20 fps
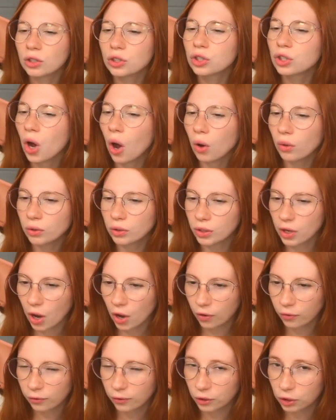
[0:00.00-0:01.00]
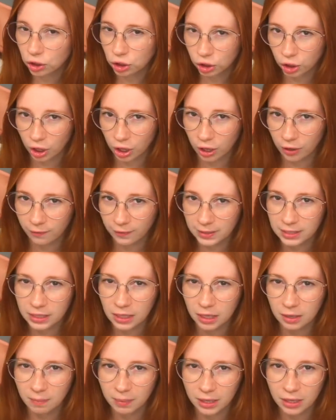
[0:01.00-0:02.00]
don't know for sure if it's
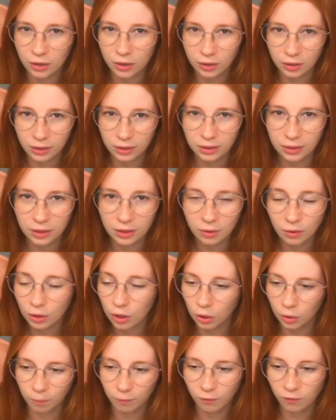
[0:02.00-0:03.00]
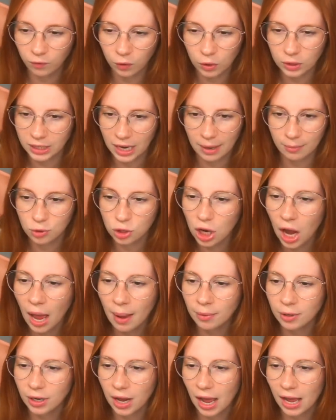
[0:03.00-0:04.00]
going to be your full-time job
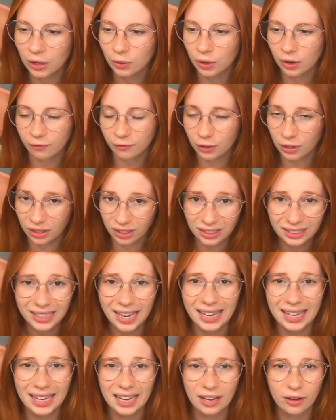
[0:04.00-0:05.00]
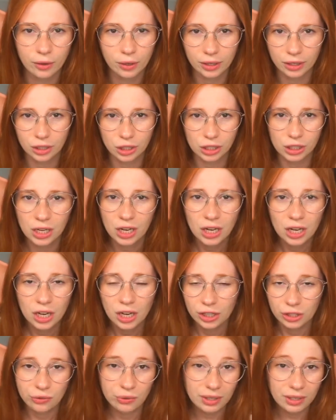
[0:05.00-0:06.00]
or not, or if you're gonna like it, or you're just
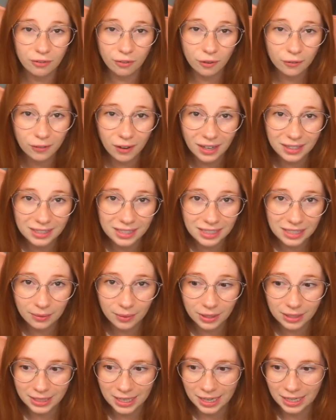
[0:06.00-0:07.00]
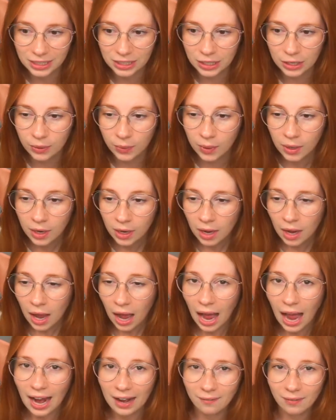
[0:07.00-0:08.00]
doing it for fun and see where it takes you.
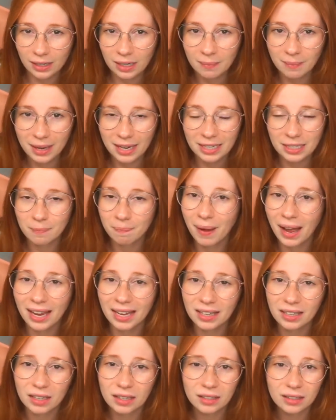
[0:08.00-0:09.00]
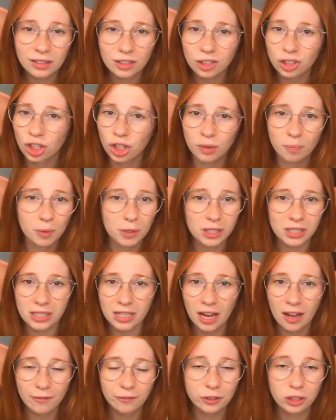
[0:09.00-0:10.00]
I recommend buying cheaper
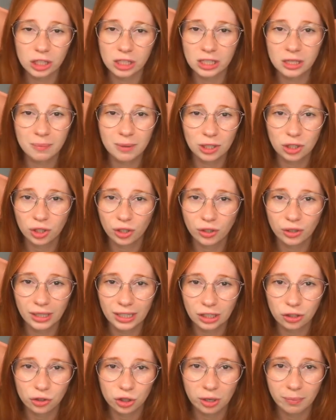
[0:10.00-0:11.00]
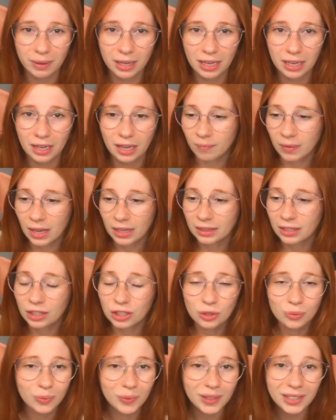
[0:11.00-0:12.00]
stuff just to make sure you like streaming.
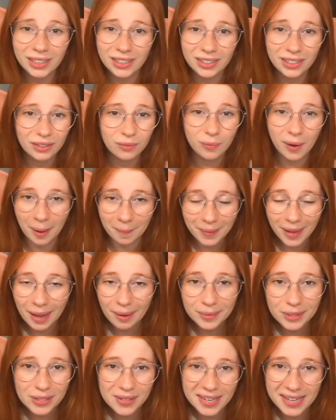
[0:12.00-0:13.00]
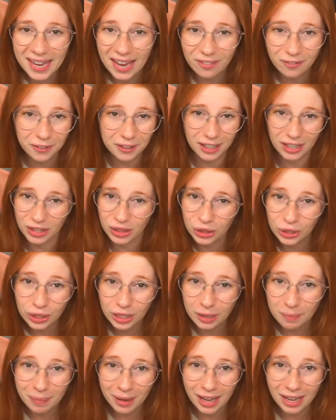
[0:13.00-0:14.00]
There's really good webcams you can get for like
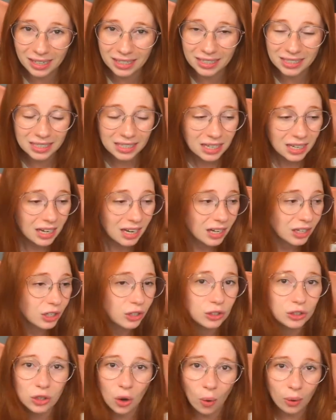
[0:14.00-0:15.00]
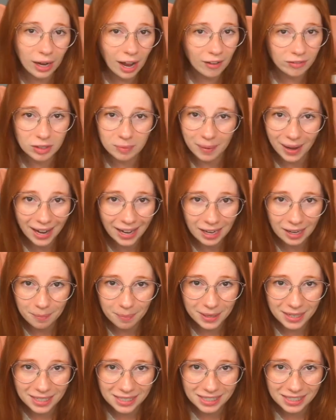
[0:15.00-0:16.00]
$30. You don't have to buy a
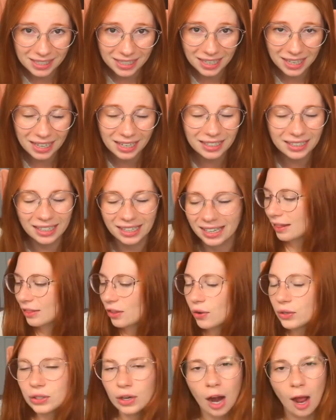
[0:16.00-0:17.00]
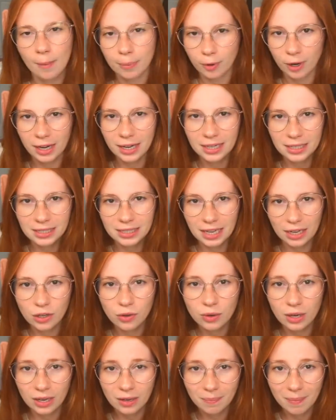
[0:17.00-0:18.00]
PC. Like, those are upgrades that you
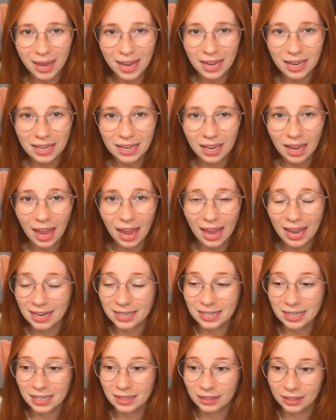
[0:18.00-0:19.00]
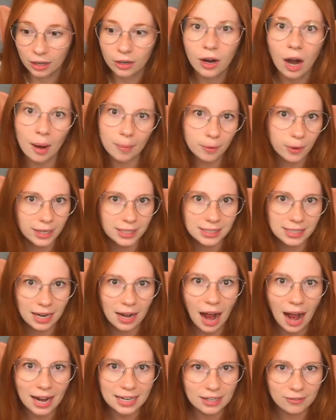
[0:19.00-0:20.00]
can make, and there are upgrades that
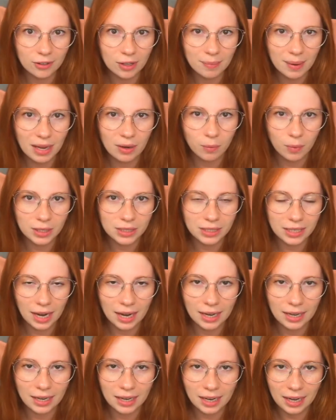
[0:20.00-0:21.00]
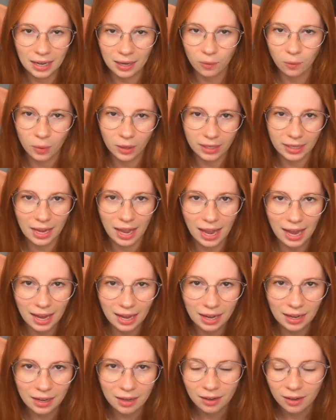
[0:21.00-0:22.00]
I definitely made once I hit
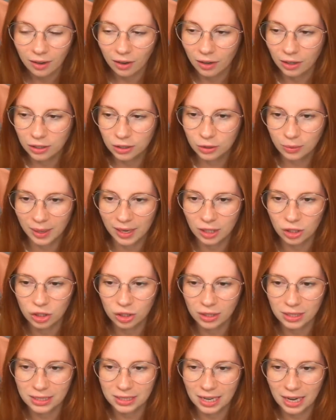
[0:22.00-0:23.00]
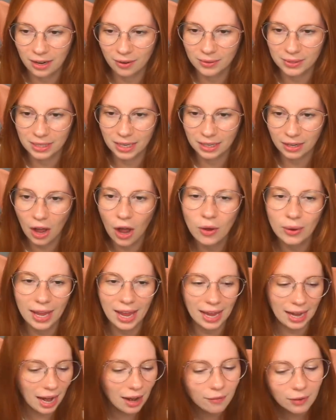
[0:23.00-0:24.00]
1K on Twitch, because then I was like,
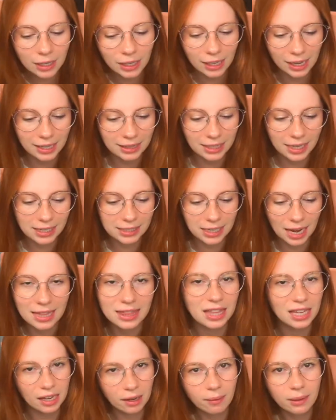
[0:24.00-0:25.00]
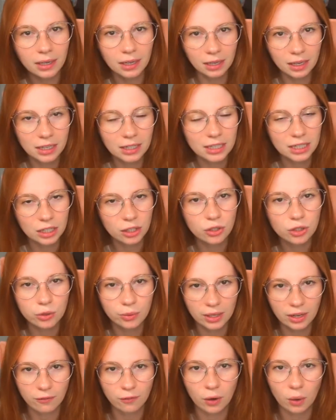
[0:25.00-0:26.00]
okay, I really like this. I think I'm gonna continue
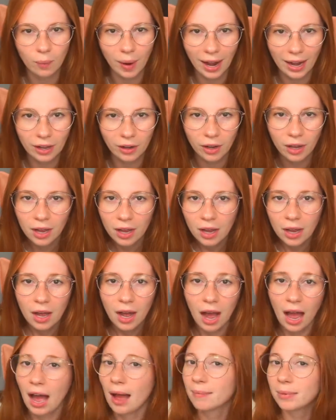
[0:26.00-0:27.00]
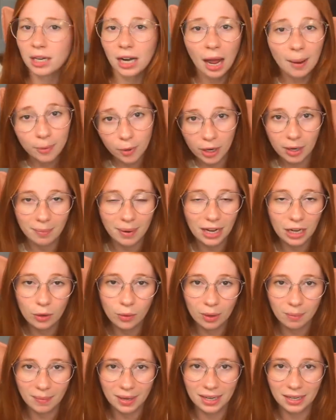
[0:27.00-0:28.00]
doing it for a while. I'm gonna upgrade my
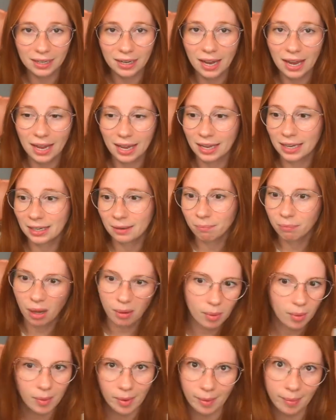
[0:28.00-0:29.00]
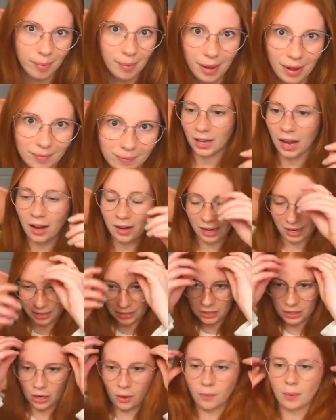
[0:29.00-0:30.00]
equipment and blah, blah, blah, blah, blah. All right,
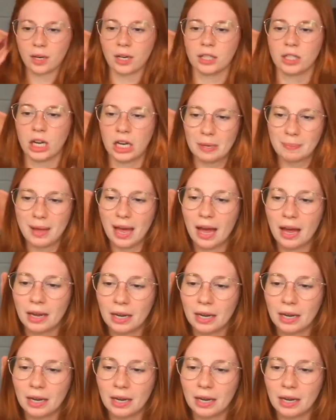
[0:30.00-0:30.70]
so we're gonna talk about